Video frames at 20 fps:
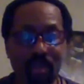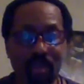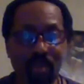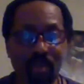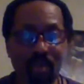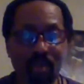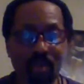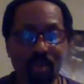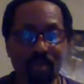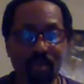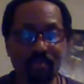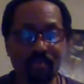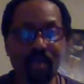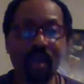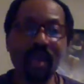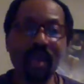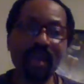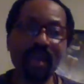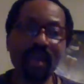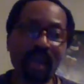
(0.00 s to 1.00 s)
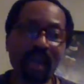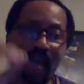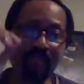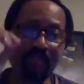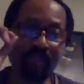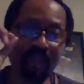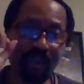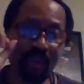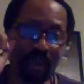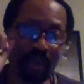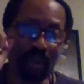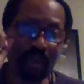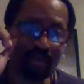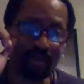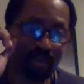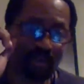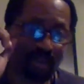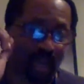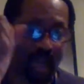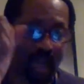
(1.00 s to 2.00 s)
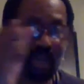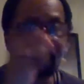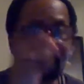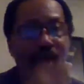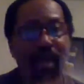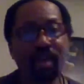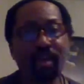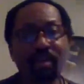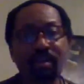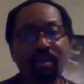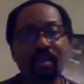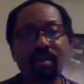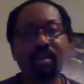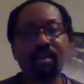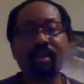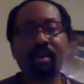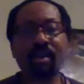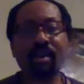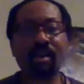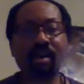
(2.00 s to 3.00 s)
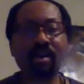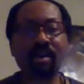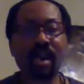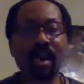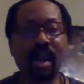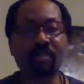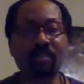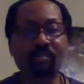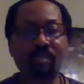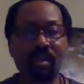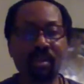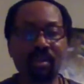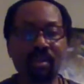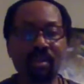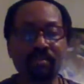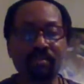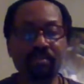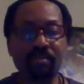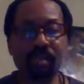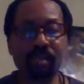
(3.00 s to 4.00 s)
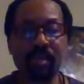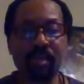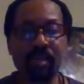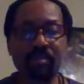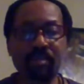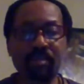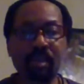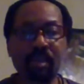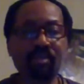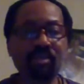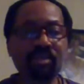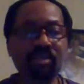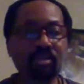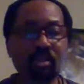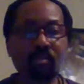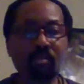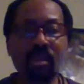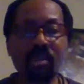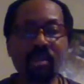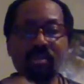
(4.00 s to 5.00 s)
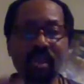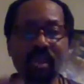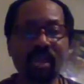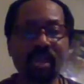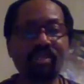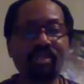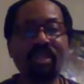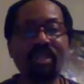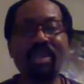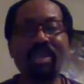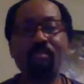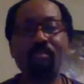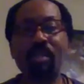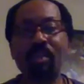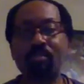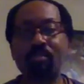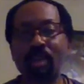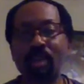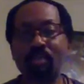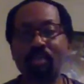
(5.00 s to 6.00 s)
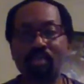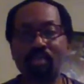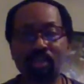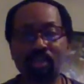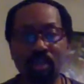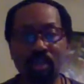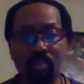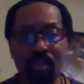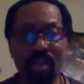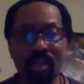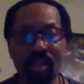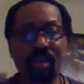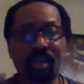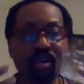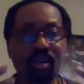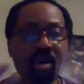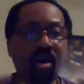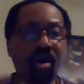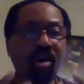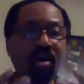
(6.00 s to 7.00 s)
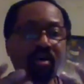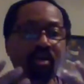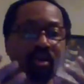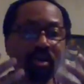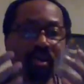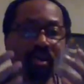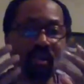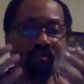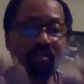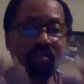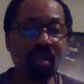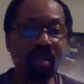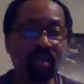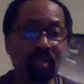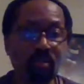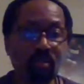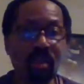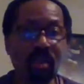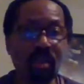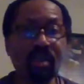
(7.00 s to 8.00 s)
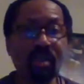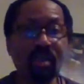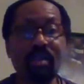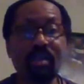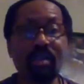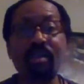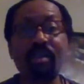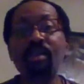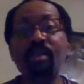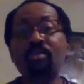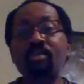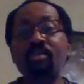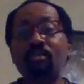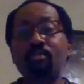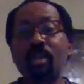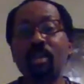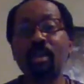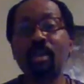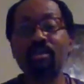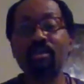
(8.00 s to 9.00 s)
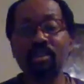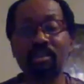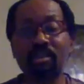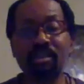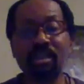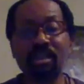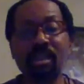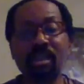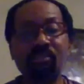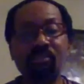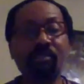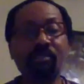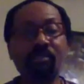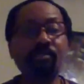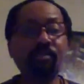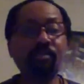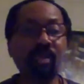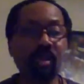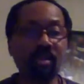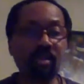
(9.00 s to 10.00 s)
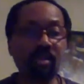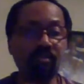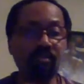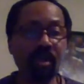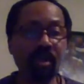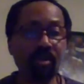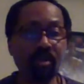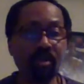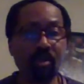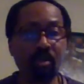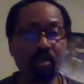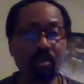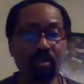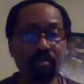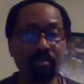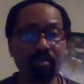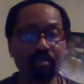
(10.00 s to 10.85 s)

Coin, and to have a dynamite admin that does so many things to make sure that we're getting all the information we need to be successful in the Billion Coin.